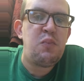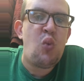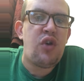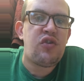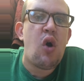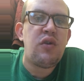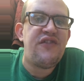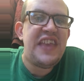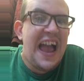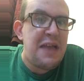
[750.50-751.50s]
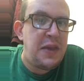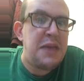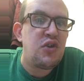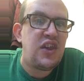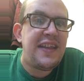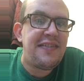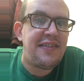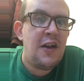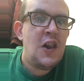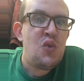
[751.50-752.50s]
what's called VIP
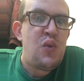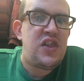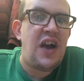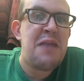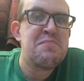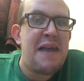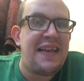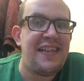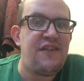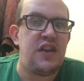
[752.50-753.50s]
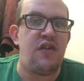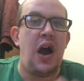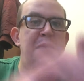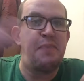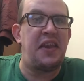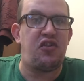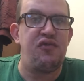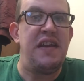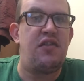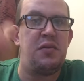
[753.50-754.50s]
machines, which are like massive, and they've got like big
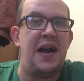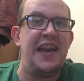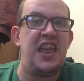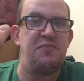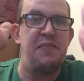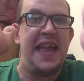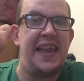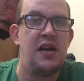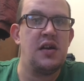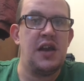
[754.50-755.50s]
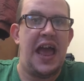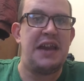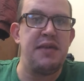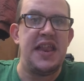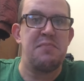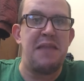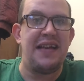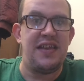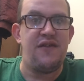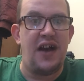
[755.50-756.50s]
screens on them, like this big. And I mean, they're
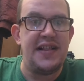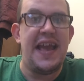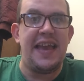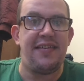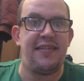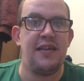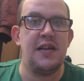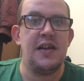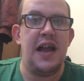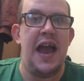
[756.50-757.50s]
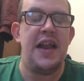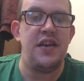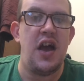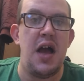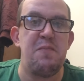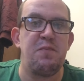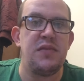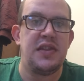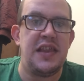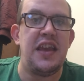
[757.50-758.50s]
massive like this. And
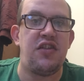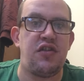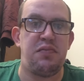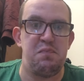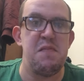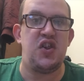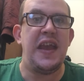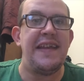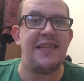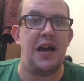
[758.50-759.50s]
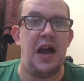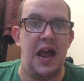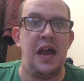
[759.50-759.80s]
these machines are,